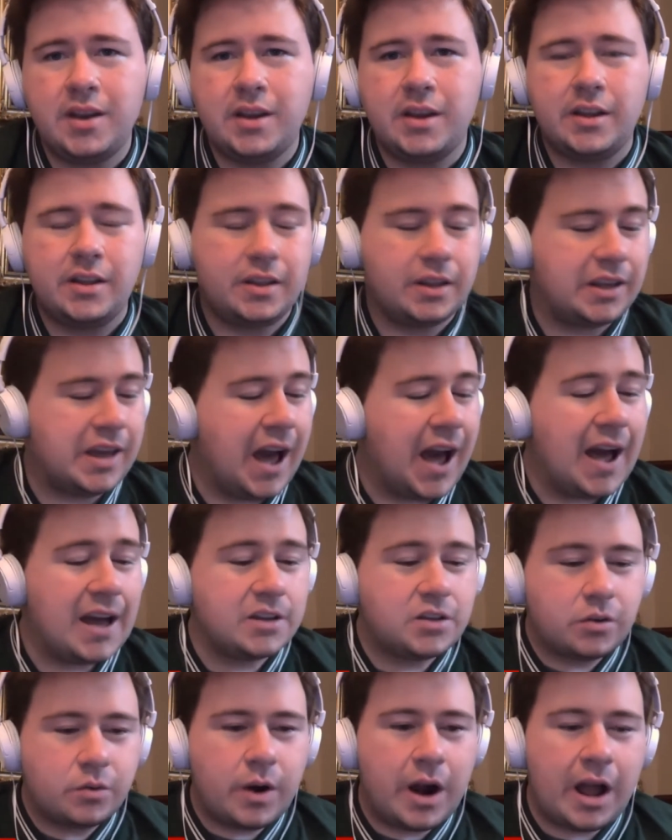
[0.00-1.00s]
The
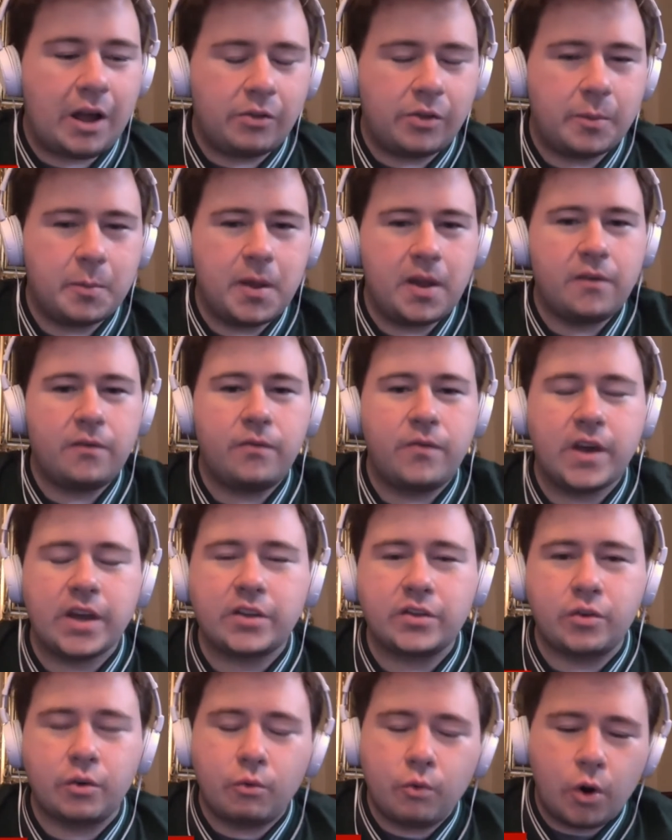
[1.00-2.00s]
guys around them, if
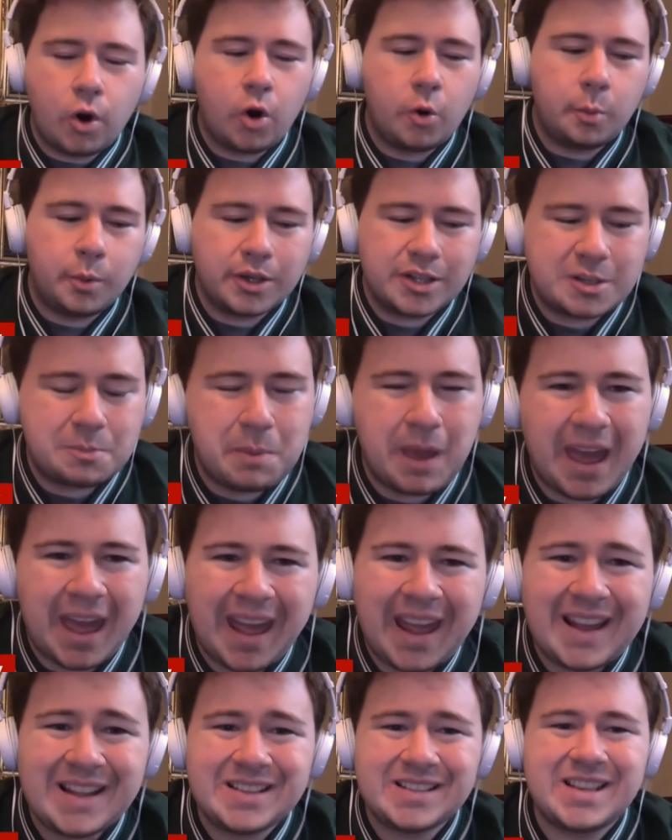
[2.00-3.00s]
Victor Robles
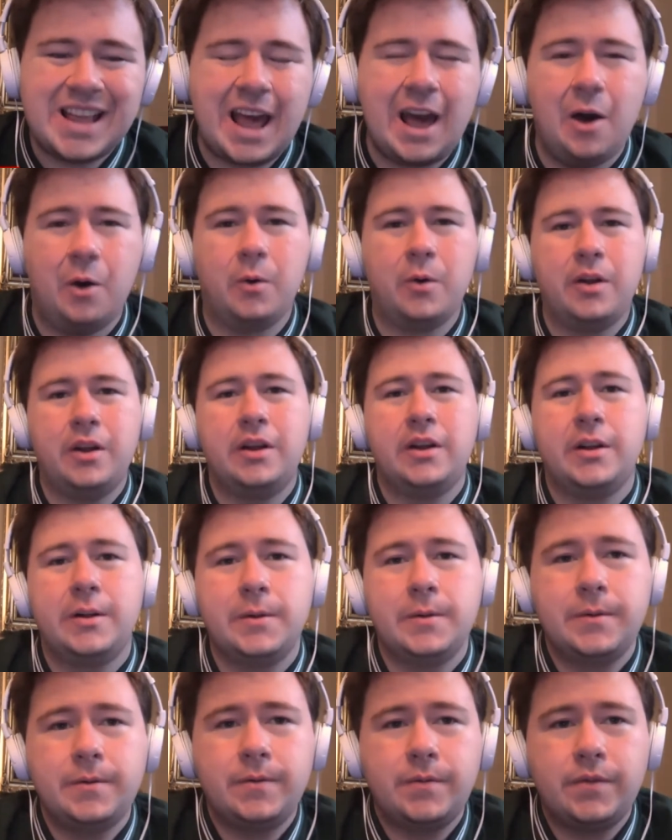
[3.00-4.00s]
pans out
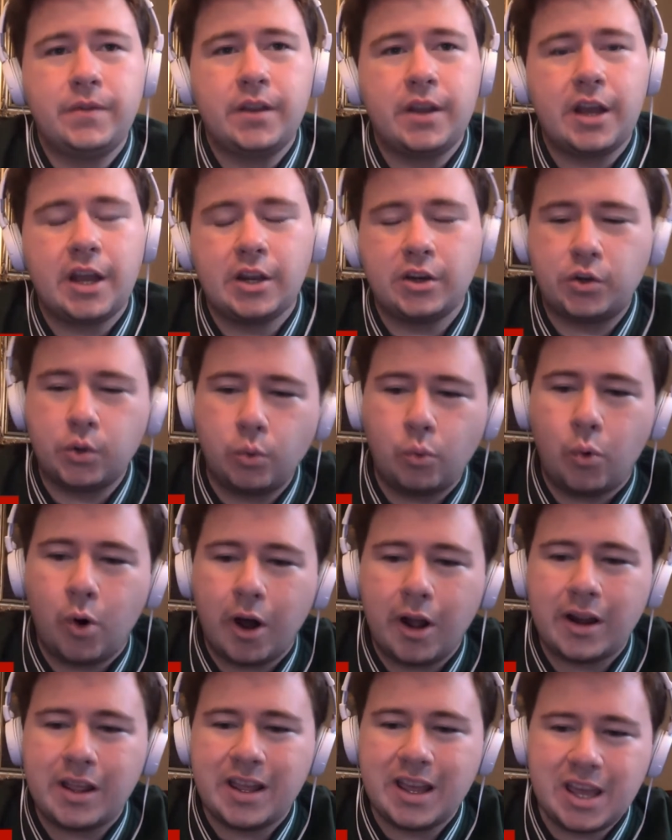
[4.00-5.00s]
into
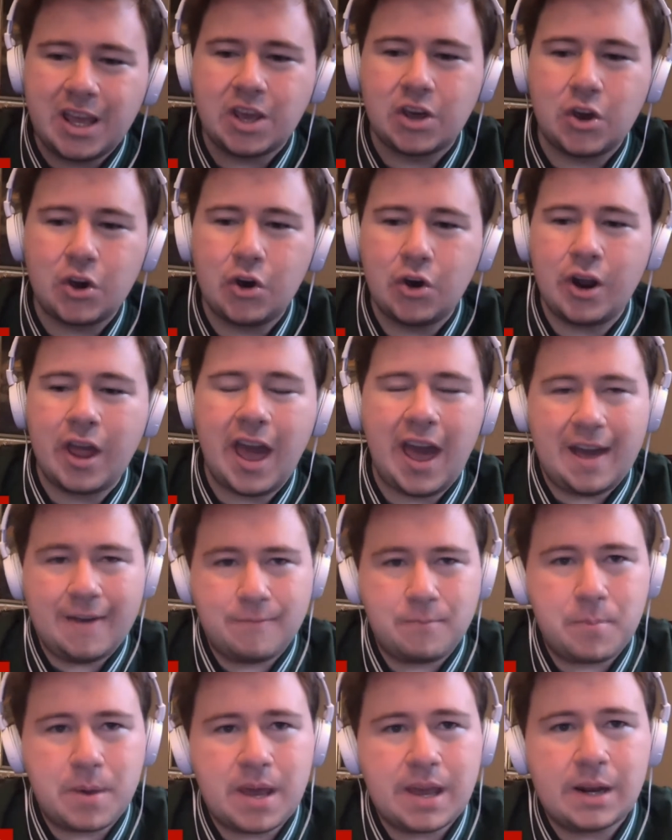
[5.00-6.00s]
what he could
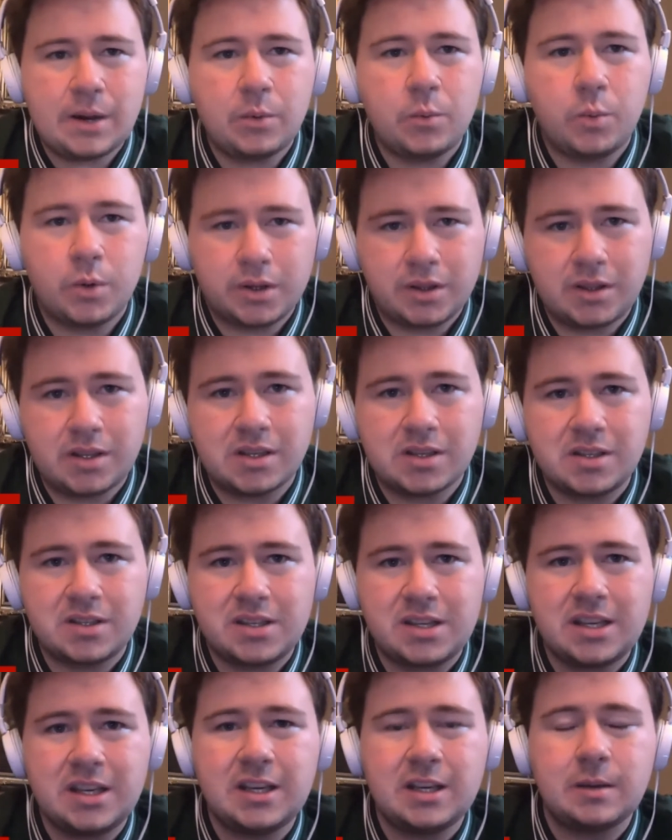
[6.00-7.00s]
have been with this
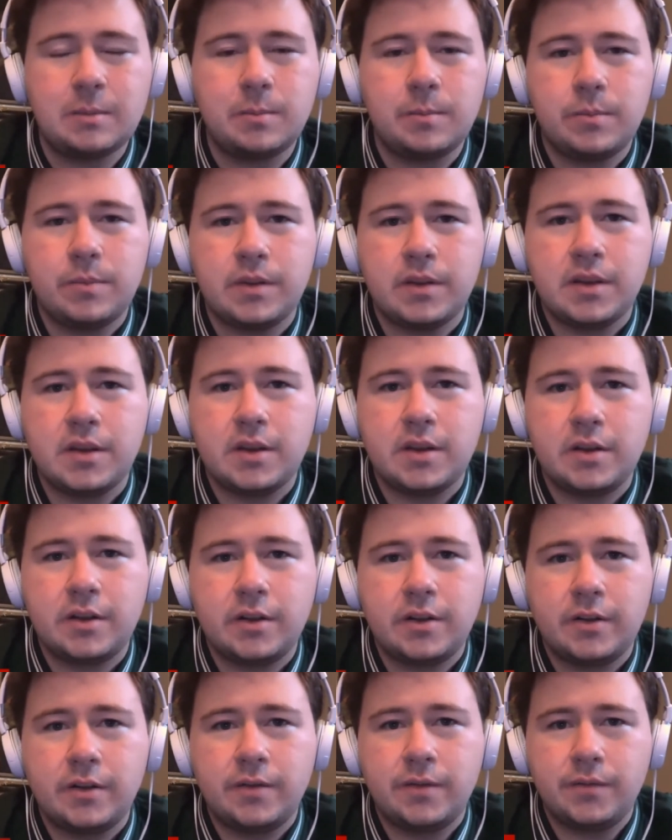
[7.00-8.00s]
team,
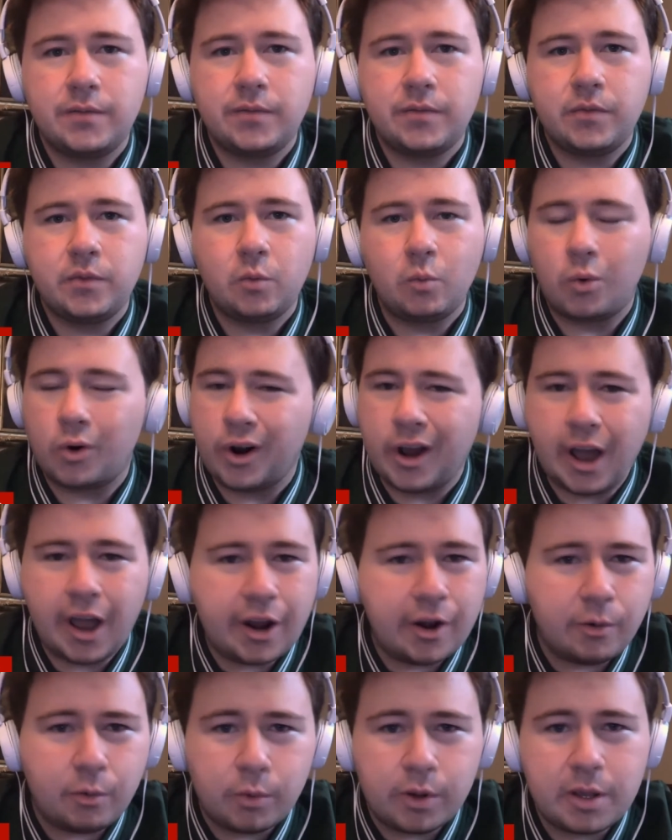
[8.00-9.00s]
we're not
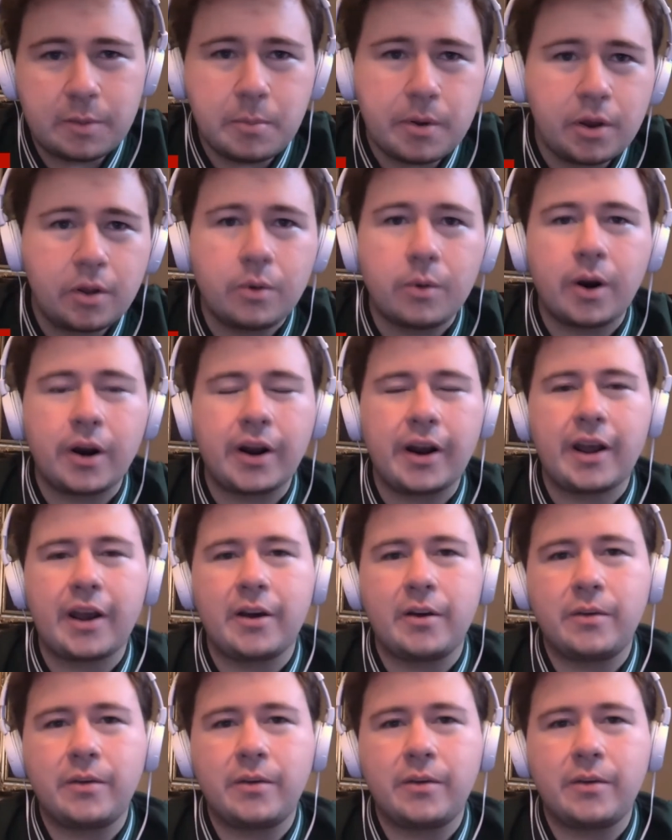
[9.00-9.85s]
in a rebuild right now.